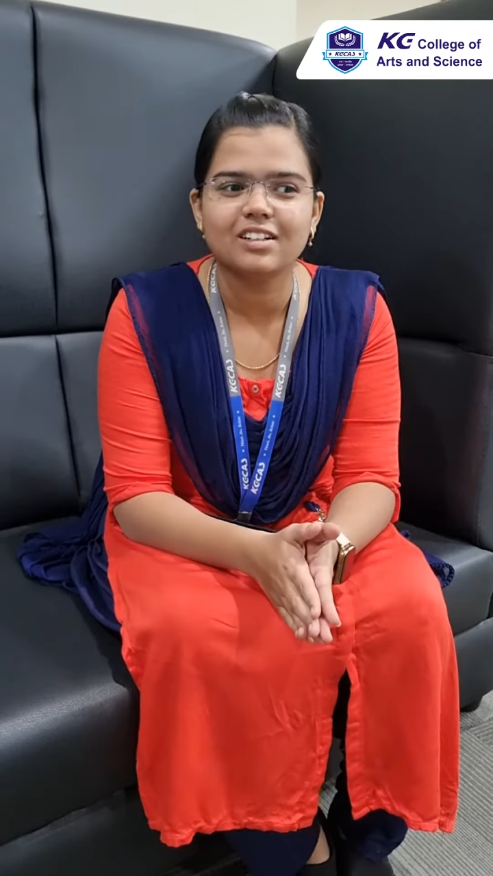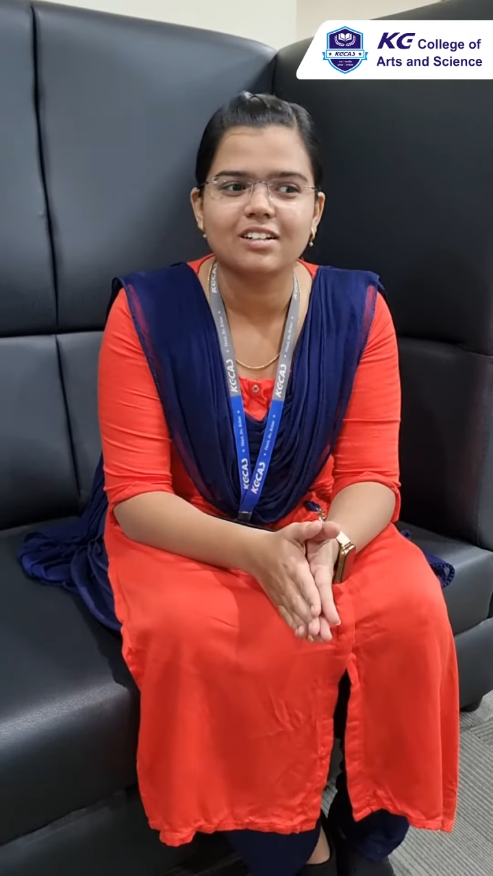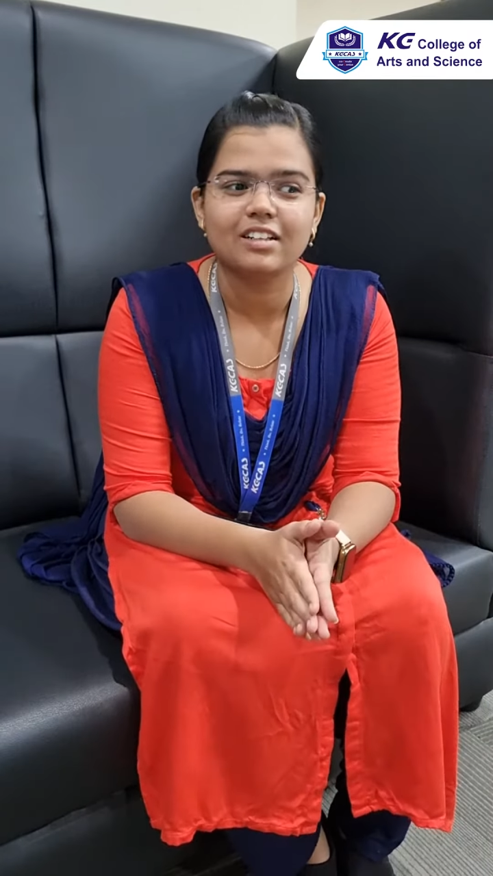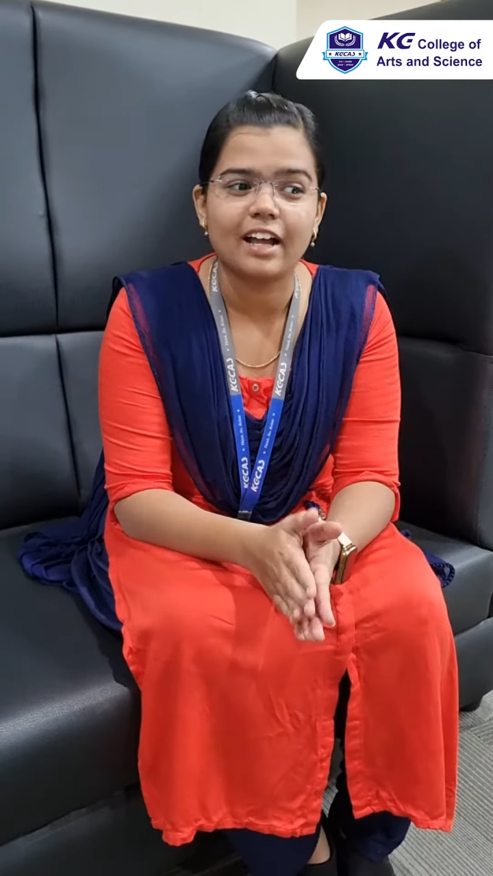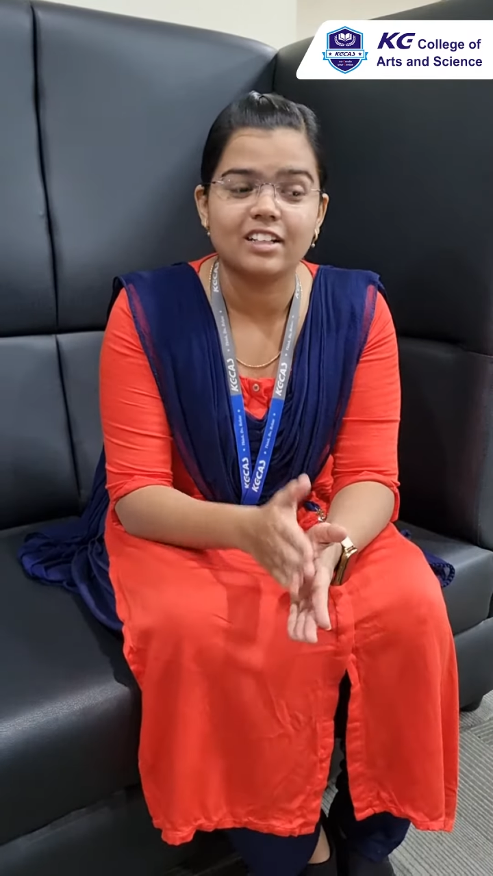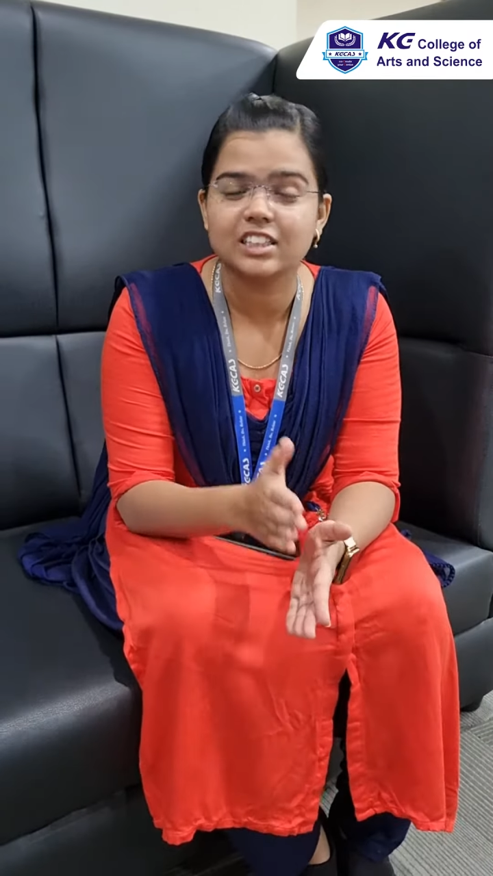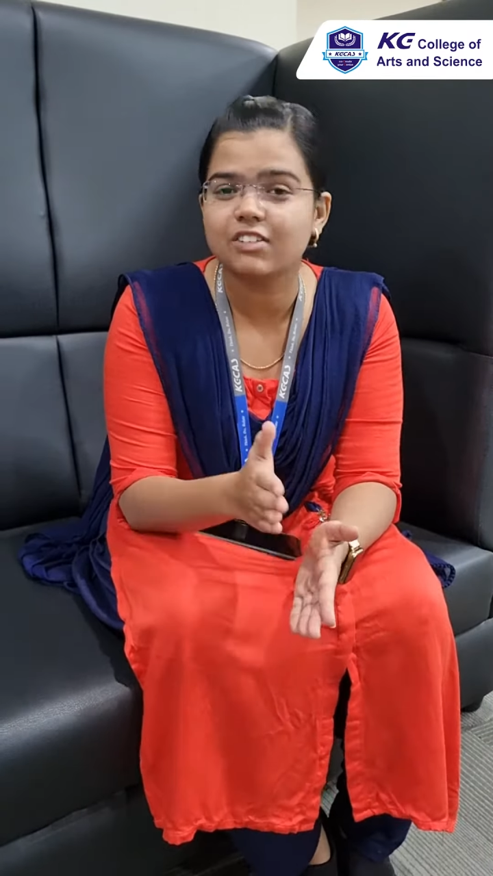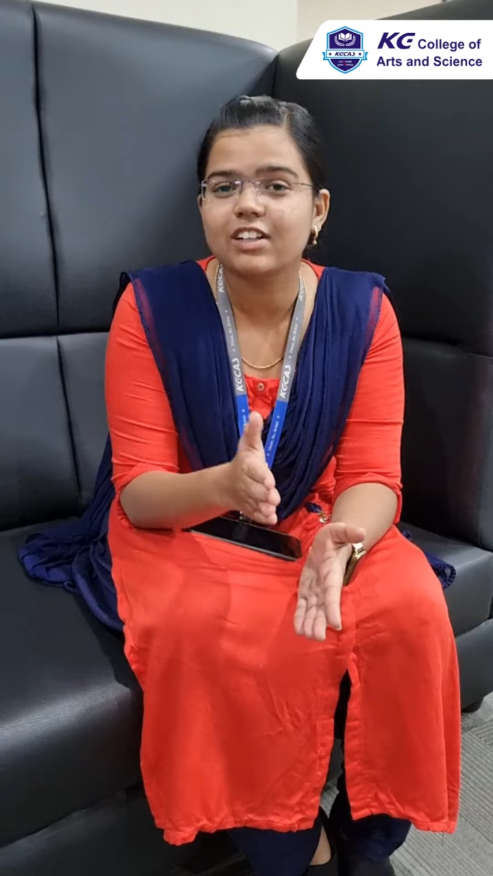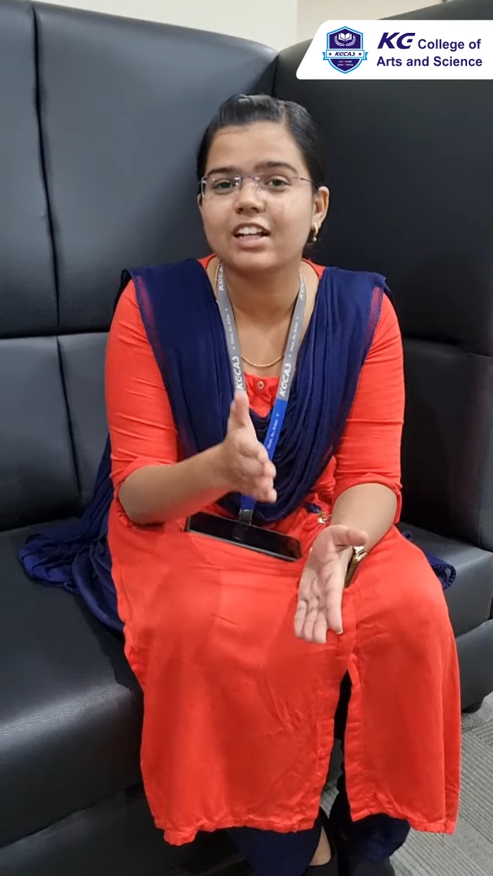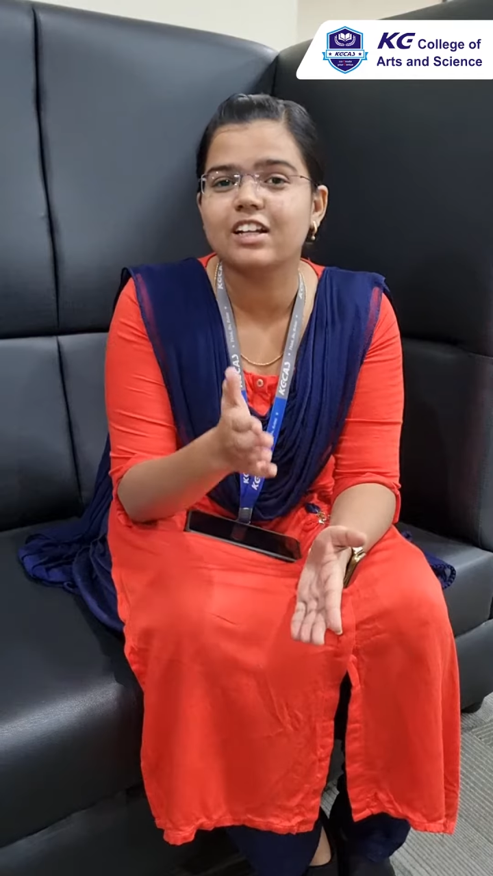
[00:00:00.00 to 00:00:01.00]
I
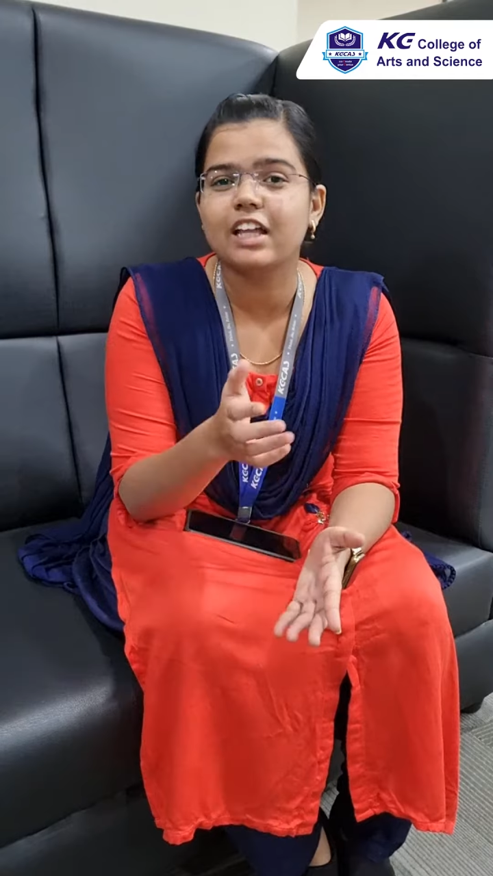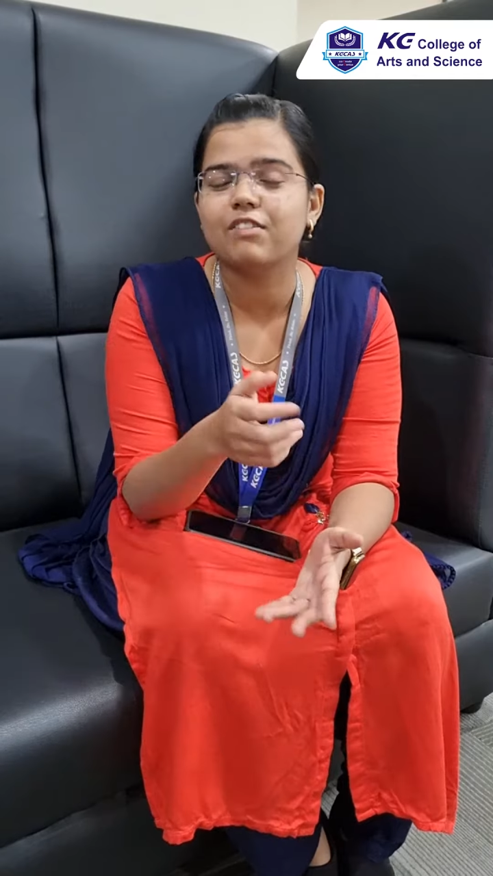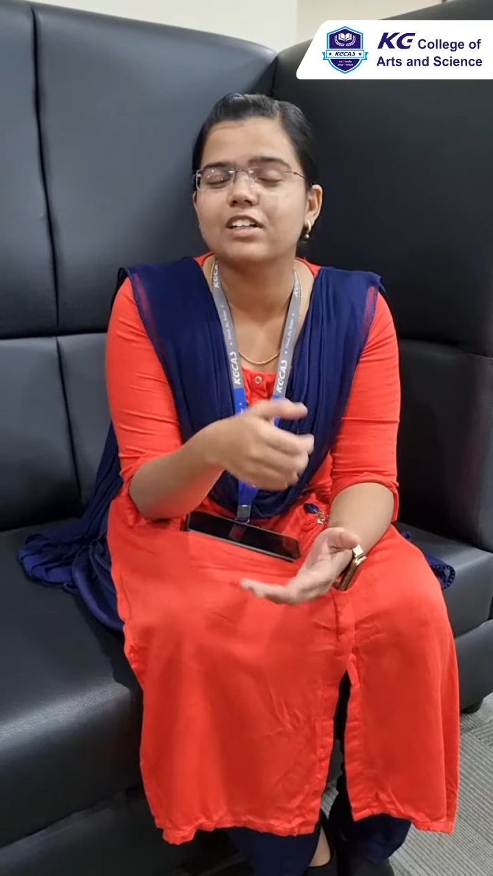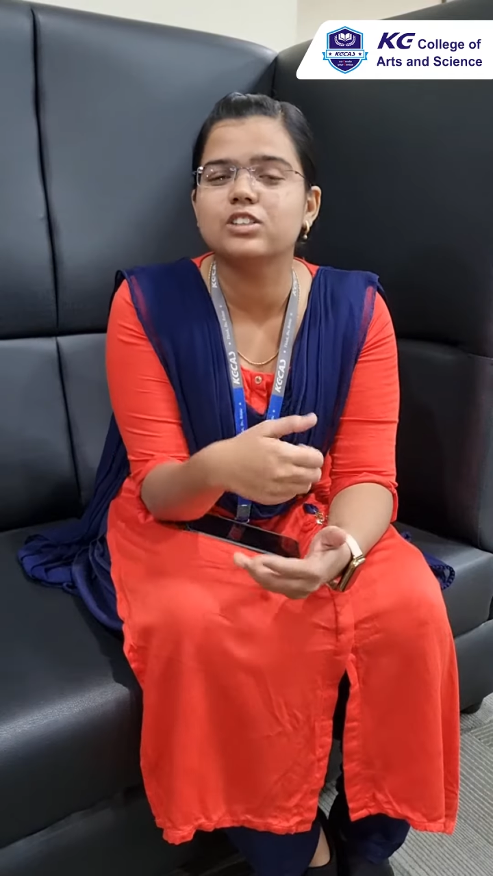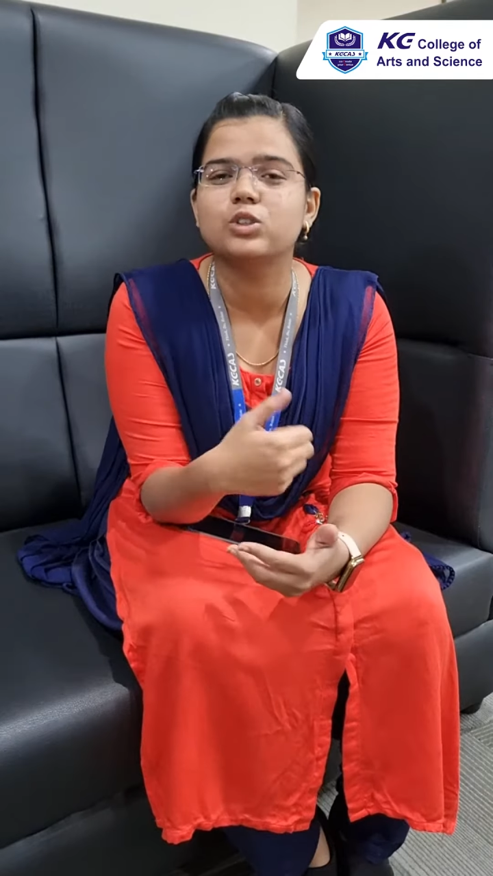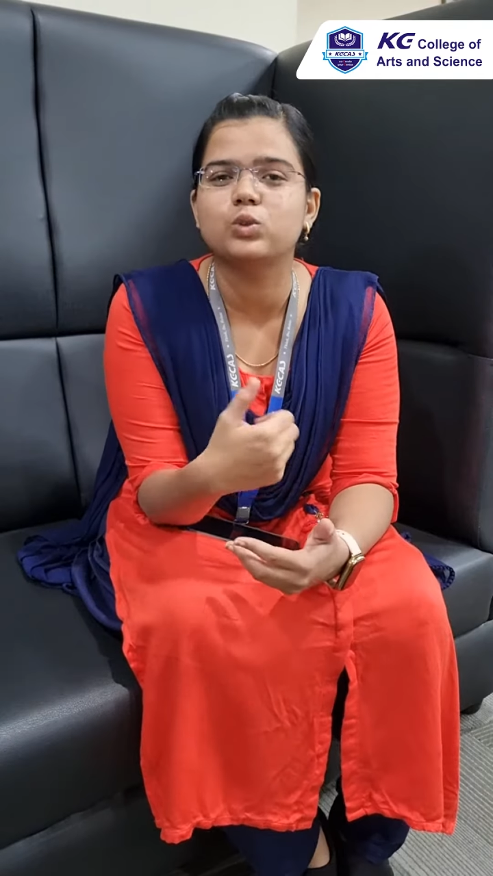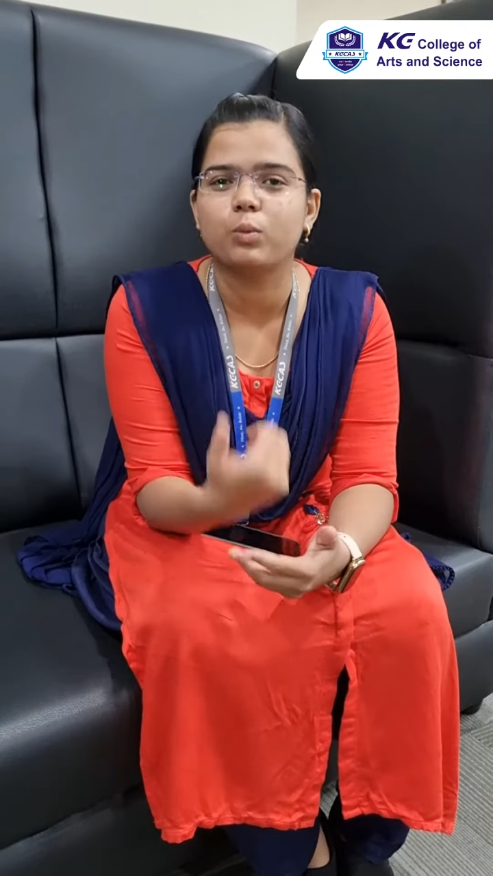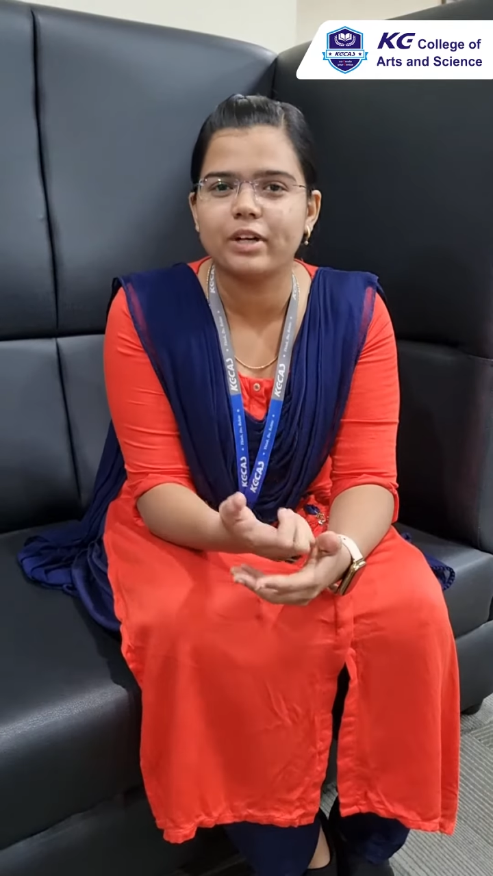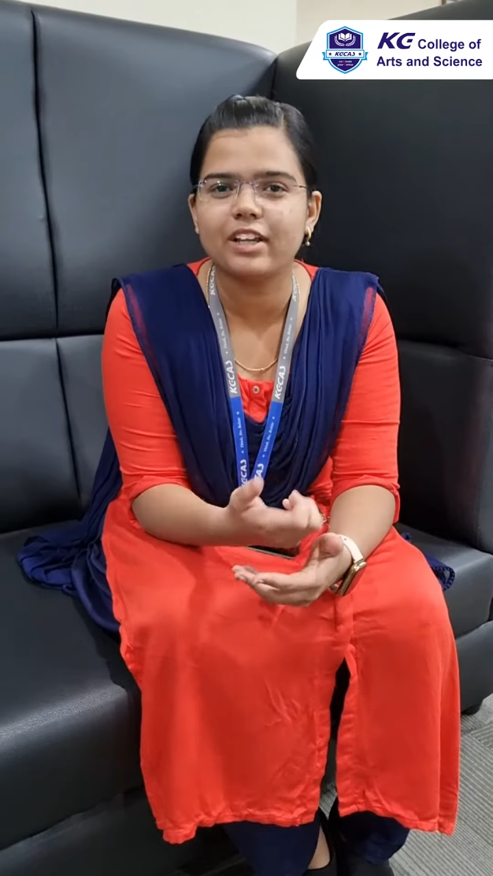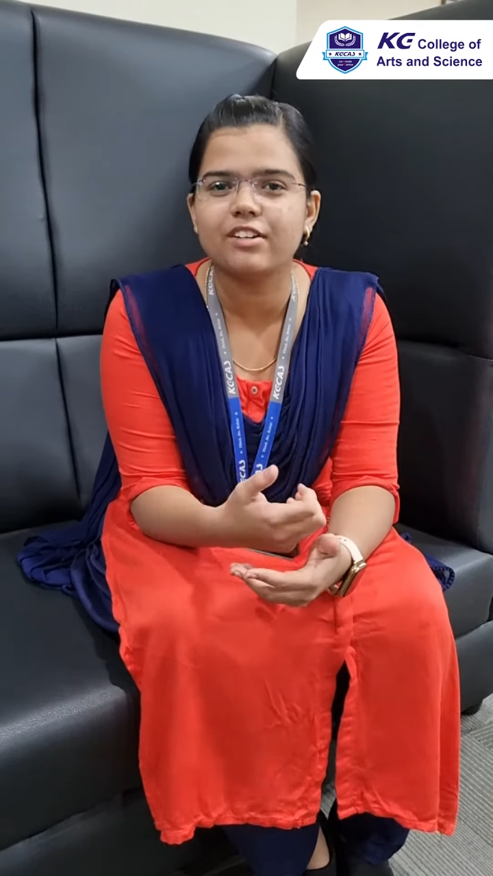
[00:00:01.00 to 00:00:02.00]
discovered that there were so many